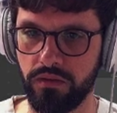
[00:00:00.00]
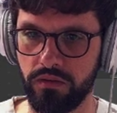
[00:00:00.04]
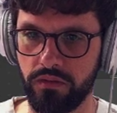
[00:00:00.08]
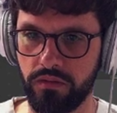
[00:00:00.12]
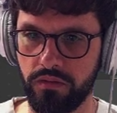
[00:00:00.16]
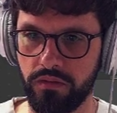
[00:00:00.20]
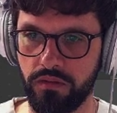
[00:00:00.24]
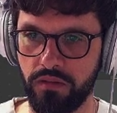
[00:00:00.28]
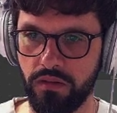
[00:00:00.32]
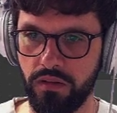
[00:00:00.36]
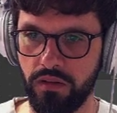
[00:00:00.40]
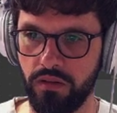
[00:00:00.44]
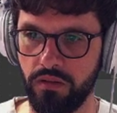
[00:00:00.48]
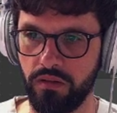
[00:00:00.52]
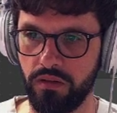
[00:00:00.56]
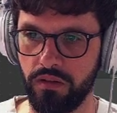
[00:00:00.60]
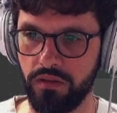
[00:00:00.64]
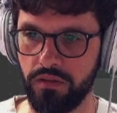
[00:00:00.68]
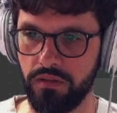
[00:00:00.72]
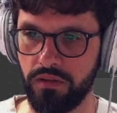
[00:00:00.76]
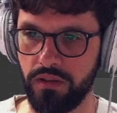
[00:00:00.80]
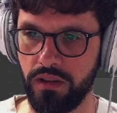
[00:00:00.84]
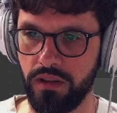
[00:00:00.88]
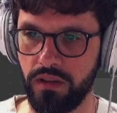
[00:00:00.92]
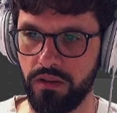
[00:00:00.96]
is how it
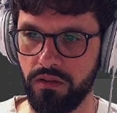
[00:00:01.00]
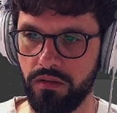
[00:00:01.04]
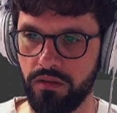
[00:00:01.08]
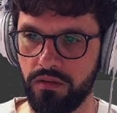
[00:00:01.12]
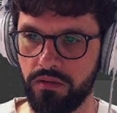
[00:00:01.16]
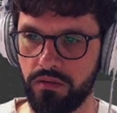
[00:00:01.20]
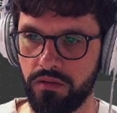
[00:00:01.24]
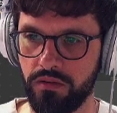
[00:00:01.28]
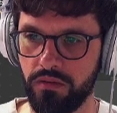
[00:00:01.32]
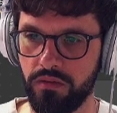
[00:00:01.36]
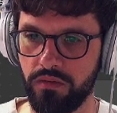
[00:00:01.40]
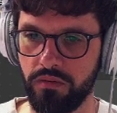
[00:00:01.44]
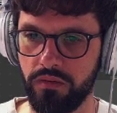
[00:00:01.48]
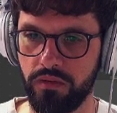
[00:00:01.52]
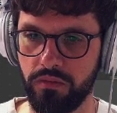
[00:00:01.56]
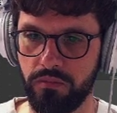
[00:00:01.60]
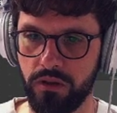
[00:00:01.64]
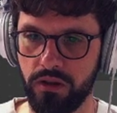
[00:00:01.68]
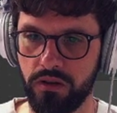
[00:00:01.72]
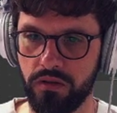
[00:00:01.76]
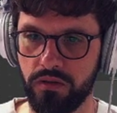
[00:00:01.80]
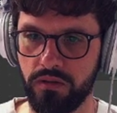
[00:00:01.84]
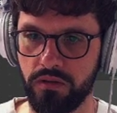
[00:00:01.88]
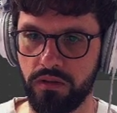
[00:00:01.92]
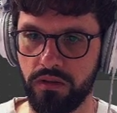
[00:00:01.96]
is here also. Let me
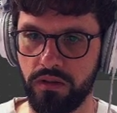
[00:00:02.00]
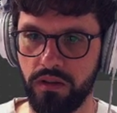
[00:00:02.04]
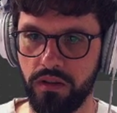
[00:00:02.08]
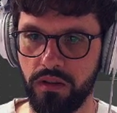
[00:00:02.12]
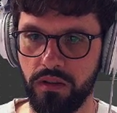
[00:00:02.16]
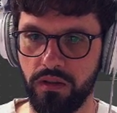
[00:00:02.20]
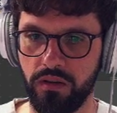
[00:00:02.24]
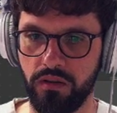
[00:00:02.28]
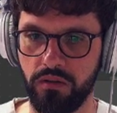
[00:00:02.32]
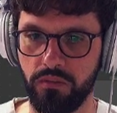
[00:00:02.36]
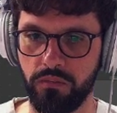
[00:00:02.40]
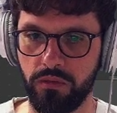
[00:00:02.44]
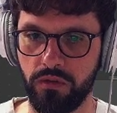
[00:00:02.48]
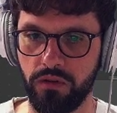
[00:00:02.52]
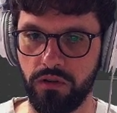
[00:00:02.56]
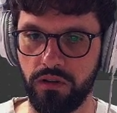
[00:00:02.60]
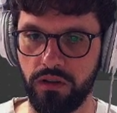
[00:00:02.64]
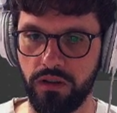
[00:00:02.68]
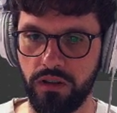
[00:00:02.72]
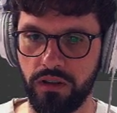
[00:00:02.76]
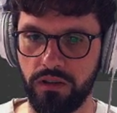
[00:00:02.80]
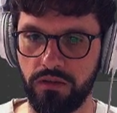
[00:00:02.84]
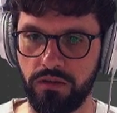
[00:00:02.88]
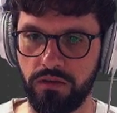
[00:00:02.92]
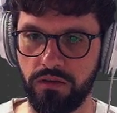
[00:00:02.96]
just put it
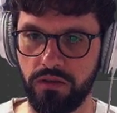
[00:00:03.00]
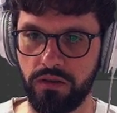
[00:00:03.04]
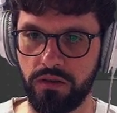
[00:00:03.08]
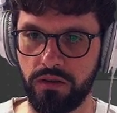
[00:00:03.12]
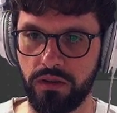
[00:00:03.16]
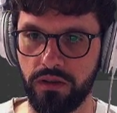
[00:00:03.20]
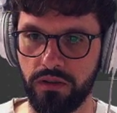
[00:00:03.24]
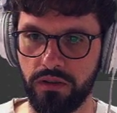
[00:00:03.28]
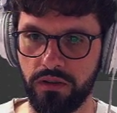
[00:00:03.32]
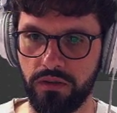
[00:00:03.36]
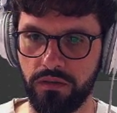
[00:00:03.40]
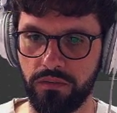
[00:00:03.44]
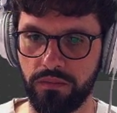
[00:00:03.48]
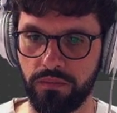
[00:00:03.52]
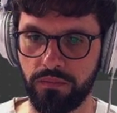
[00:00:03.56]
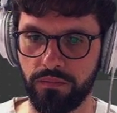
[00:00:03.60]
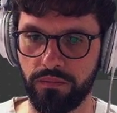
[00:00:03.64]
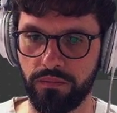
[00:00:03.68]
next to each other.